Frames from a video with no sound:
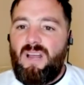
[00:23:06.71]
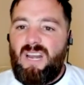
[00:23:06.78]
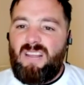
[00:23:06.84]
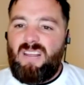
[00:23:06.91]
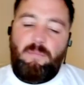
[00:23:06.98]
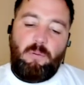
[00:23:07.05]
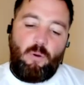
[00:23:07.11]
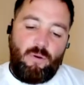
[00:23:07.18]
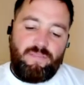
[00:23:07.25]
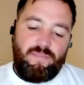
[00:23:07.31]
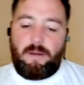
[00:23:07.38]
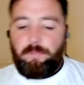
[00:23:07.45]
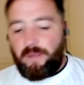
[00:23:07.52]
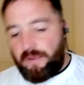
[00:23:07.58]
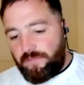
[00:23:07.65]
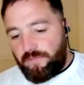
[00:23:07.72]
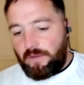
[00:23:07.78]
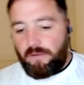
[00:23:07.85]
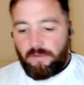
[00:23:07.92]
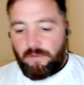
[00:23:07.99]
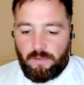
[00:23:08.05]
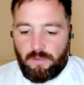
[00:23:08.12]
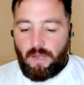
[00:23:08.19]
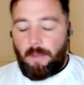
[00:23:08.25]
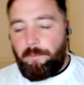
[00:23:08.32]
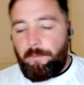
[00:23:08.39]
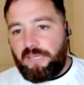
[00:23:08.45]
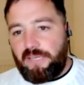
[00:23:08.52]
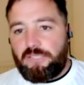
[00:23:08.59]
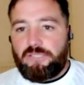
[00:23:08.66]
Liverpool have had a bit of a
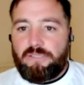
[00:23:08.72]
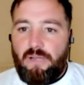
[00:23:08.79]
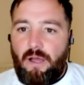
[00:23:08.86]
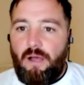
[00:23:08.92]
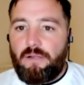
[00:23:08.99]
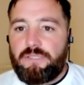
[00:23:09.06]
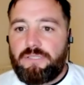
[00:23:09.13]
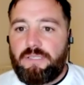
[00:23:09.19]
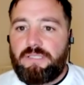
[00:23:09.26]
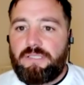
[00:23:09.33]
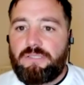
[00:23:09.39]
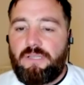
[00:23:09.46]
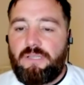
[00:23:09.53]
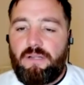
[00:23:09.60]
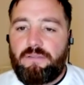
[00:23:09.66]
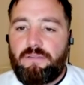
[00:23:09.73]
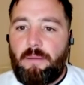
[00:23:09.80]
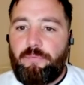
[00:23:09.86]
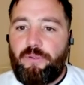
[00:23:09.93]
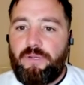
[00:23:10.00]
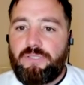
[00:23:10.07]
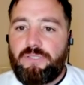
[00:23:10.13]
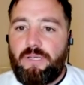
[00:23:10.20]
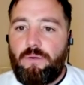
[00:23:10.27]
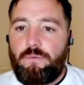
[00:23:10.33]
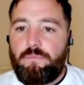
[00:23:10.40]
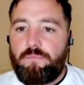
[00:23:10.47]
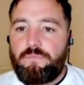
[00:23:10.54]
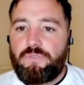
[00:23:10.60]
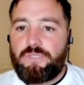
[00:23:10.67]
mixed start to this WSL
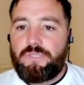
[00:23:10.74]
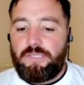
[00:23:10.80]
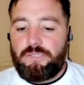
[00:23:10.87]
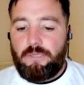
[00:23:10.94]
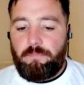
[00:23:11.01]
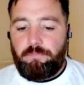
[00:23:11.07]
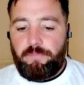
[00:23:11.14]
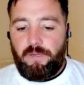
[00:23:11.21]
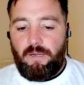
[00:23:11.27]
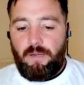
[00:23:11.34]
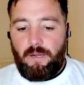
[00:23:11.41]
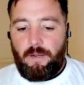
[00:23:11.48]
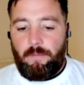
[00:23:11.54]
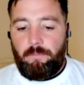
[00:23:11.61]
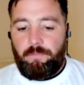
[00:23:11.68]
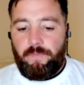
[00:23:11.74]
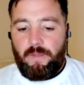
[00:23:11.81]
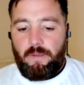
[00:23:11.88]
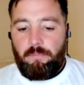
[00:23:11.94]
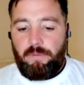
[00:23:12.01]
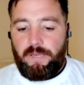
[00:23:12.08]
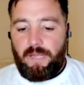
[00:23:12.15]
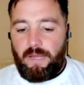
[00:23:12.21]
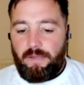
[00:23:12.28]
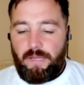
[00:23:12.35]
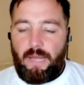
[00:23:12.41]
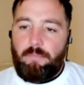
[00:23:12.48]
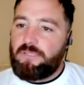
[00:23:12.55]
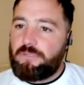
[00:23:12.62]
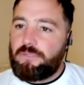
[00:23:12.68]
season, but yeah,
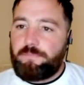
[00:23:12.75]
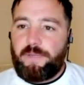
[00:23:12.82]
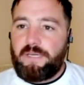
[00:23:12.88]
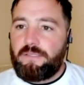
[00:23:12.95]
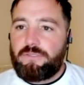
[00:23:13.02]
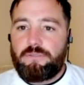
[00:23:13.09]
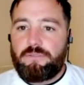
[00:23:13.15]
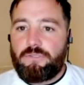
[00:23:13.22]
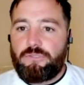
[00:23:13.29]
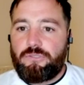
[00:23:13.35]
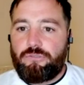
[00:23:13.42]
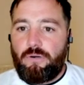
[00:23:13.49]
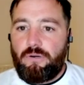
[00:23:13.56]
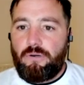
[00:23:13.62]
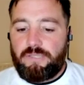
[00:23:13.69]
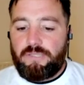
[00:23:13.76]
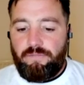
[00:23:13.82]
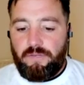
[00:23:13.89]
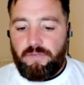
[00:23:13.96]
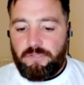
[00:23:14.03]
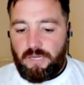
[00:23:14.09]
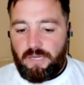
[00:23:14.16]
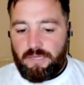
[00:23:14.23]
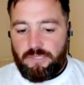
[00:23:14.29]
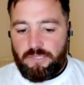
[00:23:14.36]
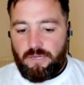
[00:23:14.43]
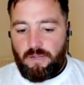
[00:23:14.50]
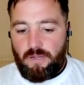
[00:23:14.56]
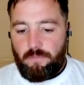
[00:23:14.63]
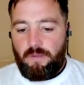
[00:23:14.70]
Emma's been as strong as ever, so
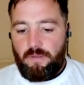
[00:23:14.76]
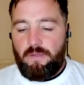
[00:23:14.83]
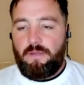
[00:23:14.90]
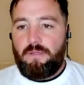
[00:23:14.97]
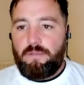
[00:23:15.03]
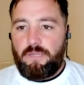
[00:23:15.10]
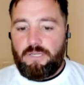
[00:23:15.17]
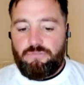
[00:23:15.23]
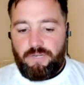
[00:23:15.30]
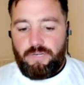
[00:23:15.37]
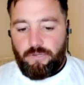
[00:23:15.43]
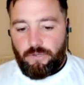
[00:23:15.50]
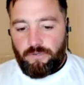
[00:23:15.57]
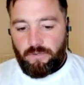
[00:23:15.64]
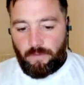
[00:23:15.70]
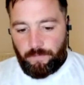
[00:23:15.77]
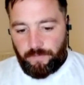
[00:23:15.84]
that's really good.